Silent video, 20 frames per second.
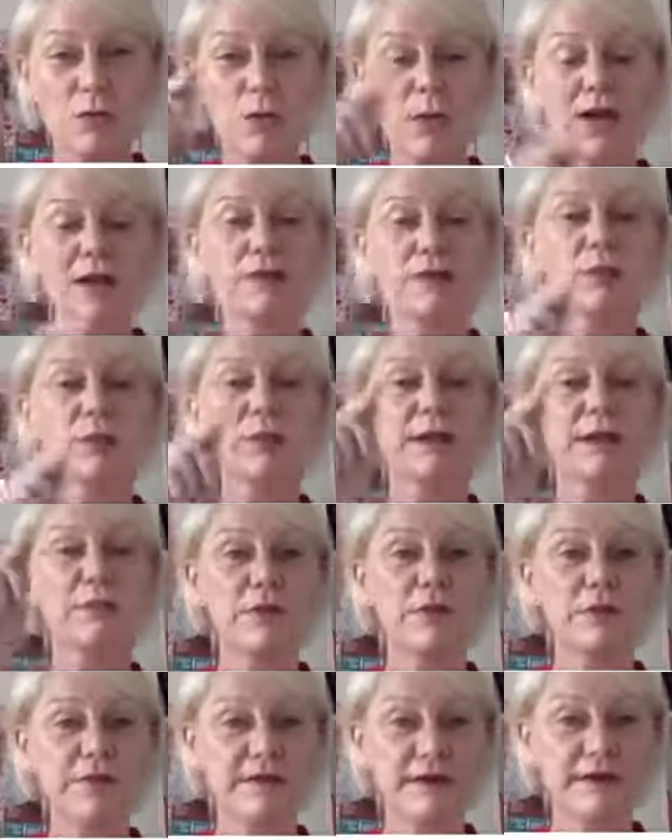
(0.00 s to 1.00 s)
why don't we
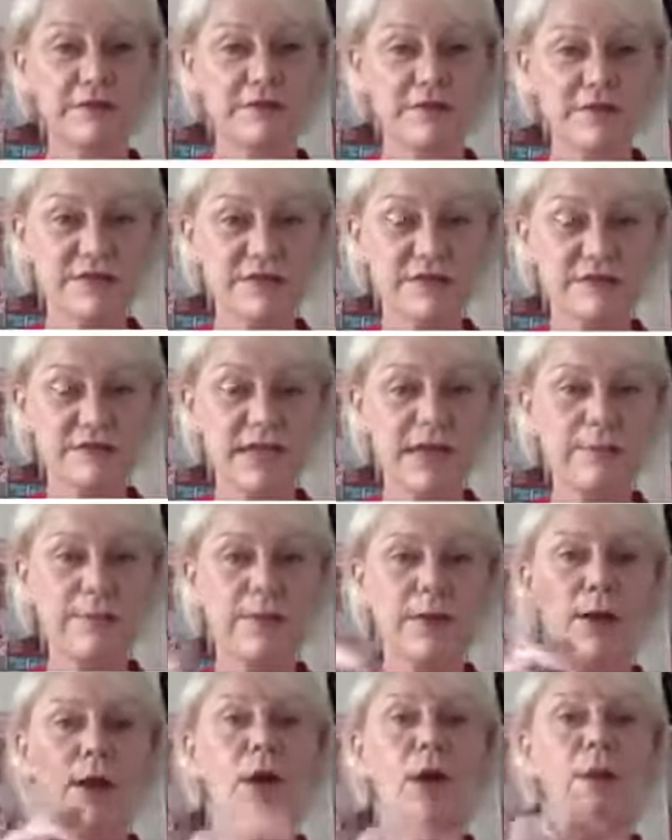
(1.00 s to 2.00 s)
put the date in for
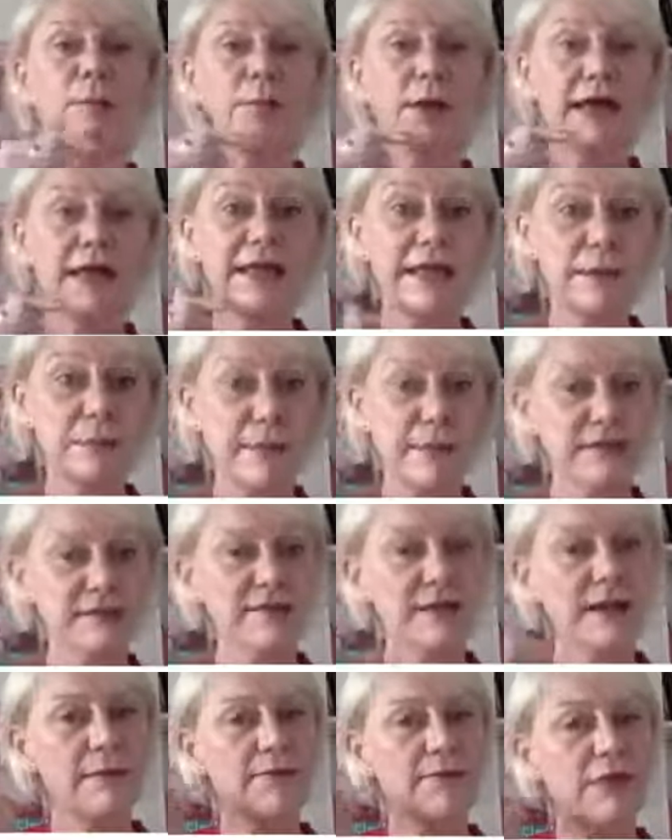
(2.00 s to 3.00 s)
September? But in the
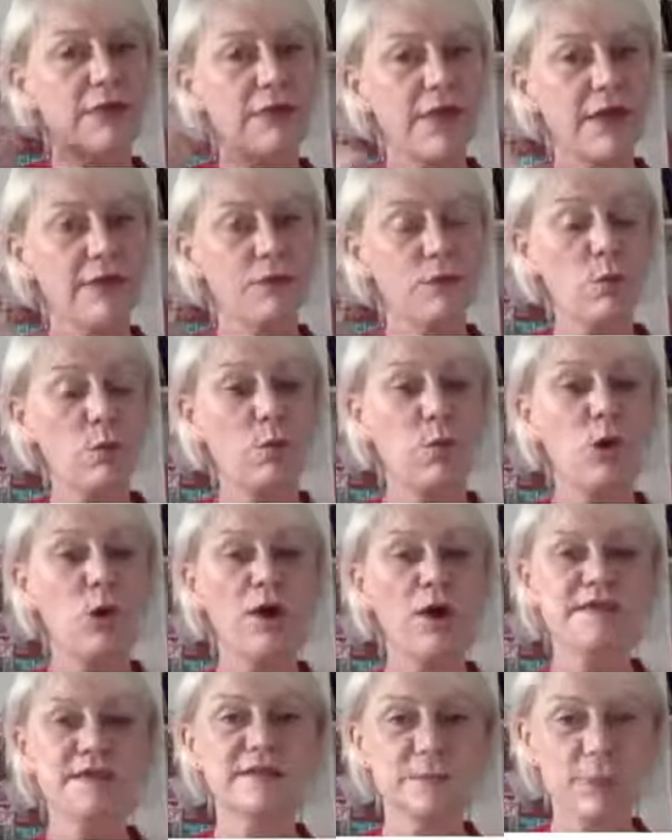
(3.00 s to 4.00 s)
meantime, therefore,
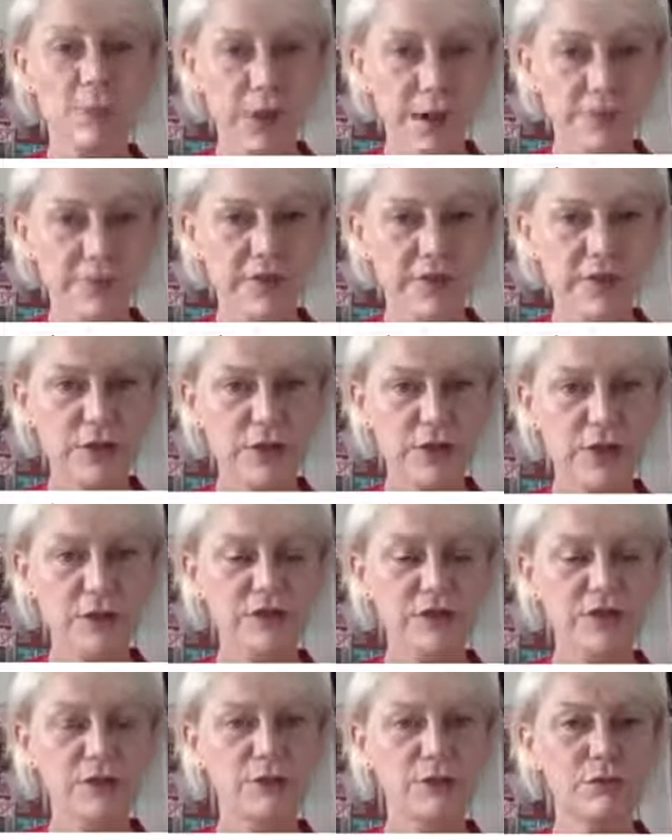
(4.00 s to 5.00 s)
what is the prep that you
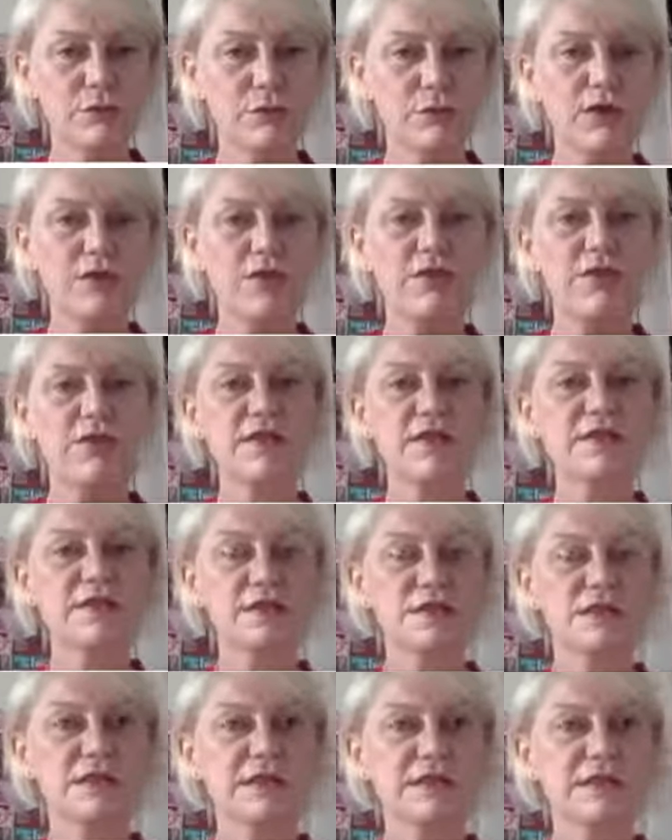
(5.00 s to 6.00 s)
can do? What are the things
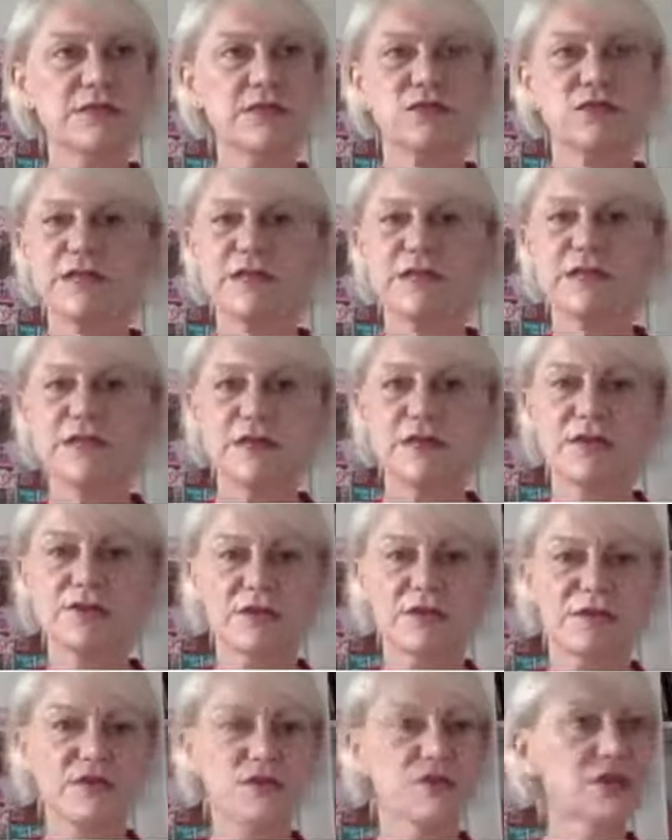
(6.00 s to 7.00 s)
that you need to do? You need to get
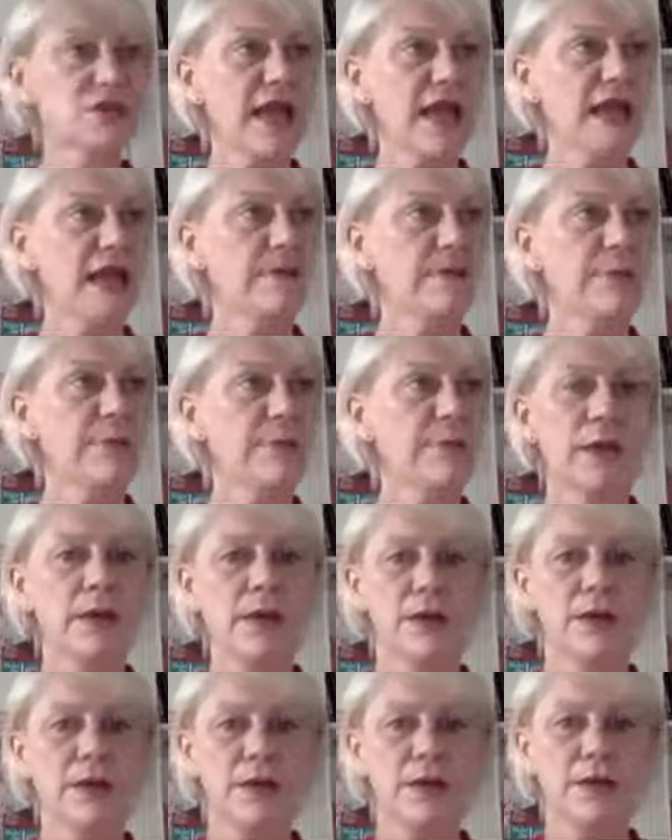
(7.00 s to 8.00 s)
yourself in shape.
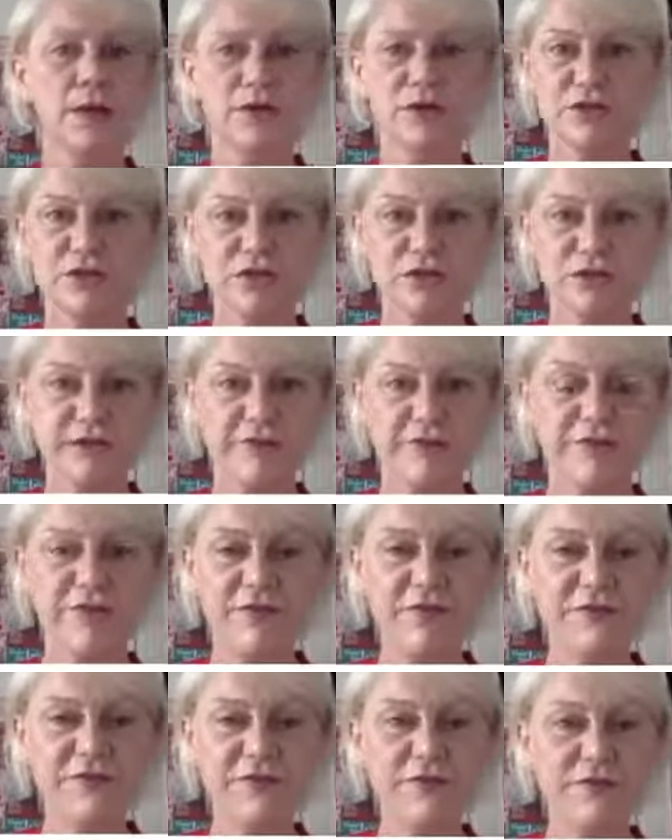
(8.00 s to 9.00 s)
You know, do you need to get
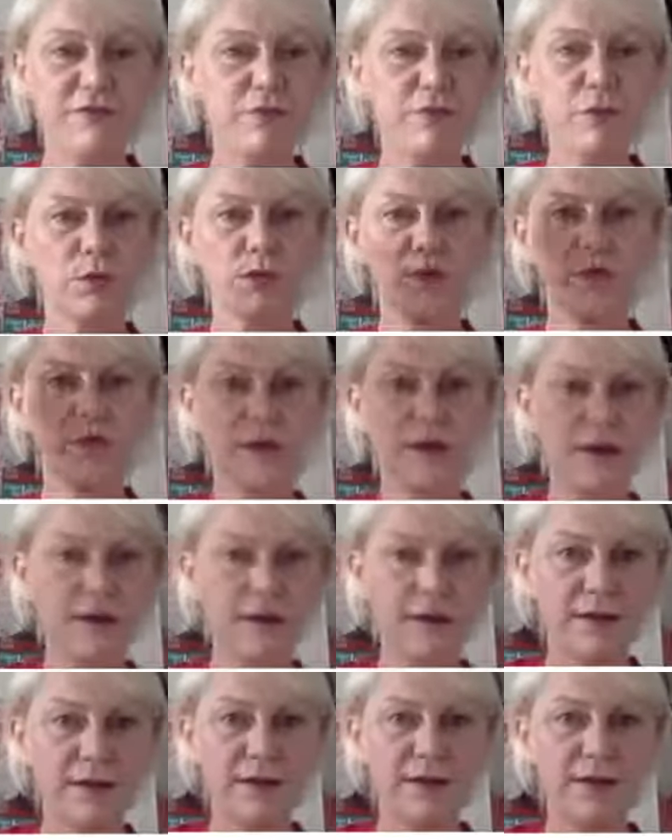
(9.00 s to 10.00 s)
fitter if you want to run
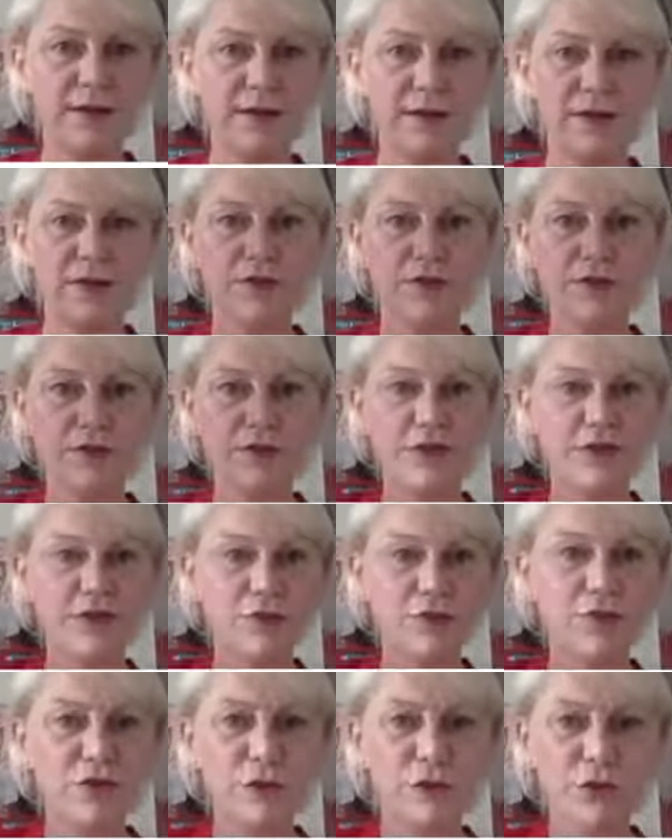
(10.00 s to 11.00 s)

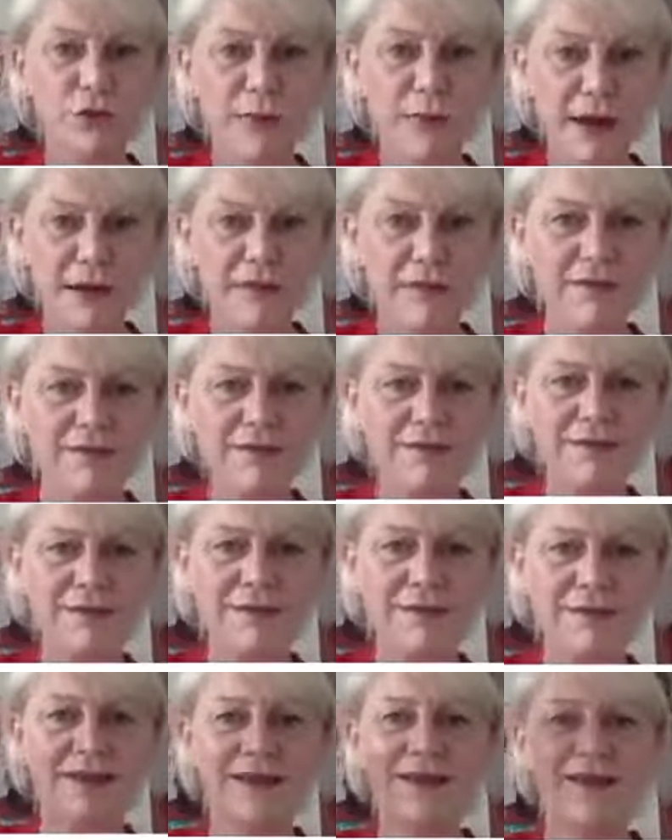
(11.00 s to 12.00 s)
the New York
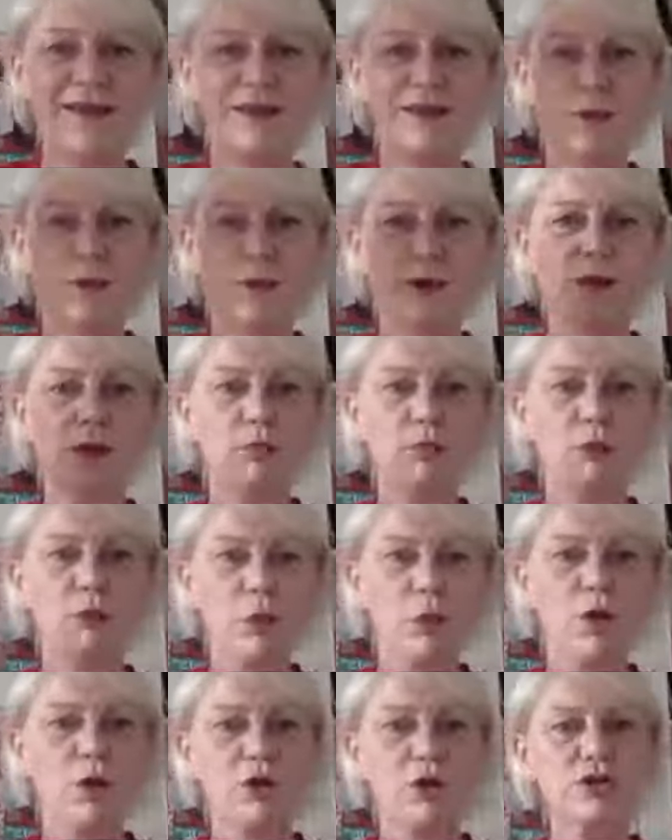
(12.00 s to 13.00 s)
Marathon? Well,
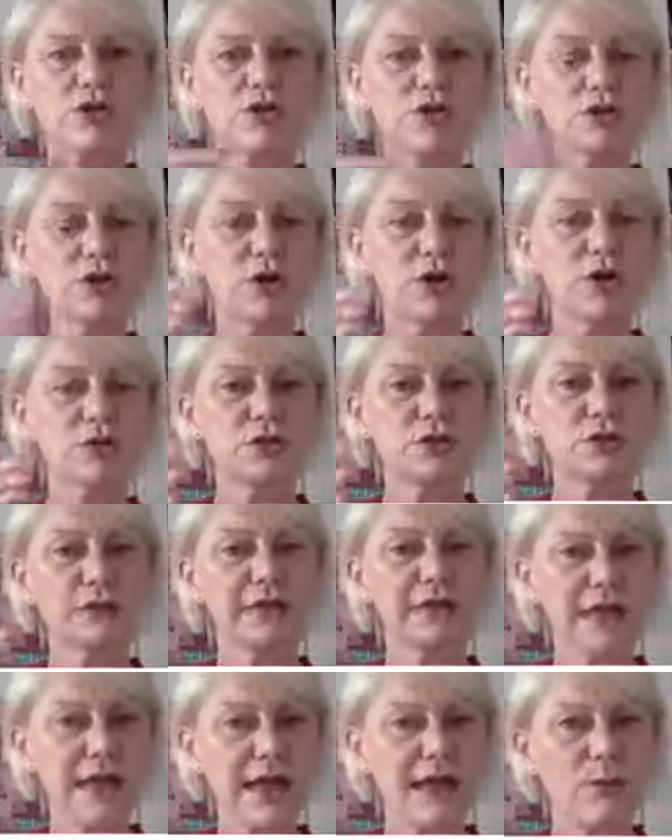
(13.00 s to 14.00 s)
what could you start
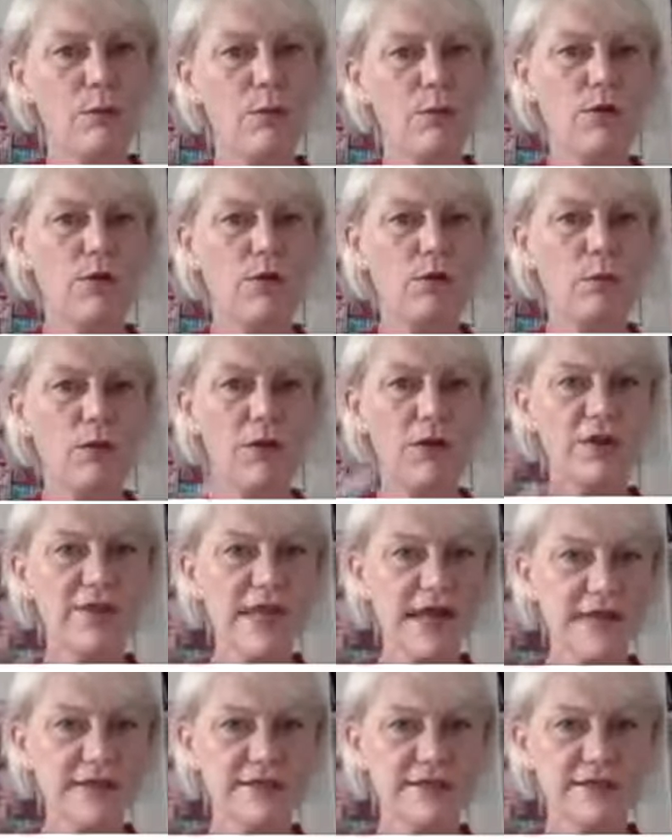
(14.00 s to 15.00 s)
doing now? What are
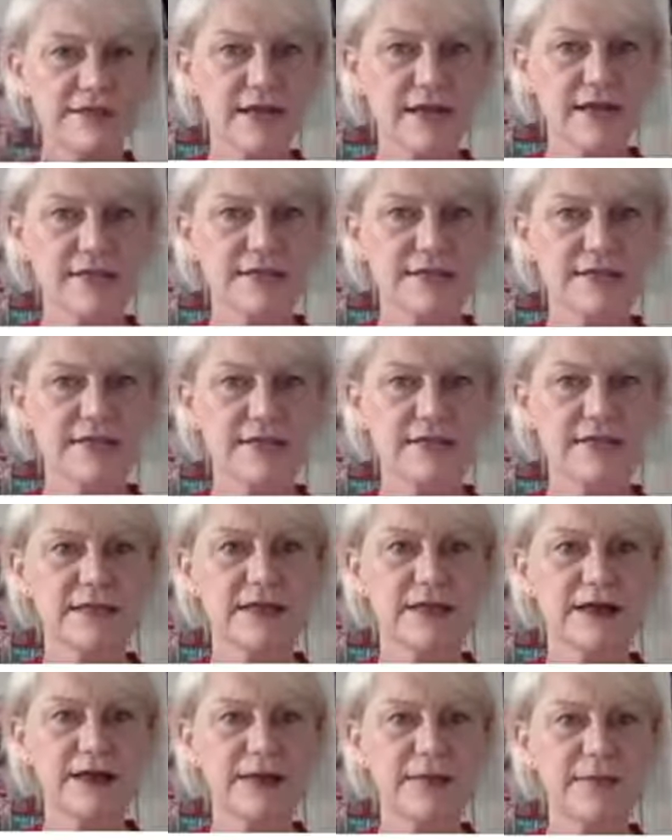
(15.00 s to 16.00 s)
the exercises?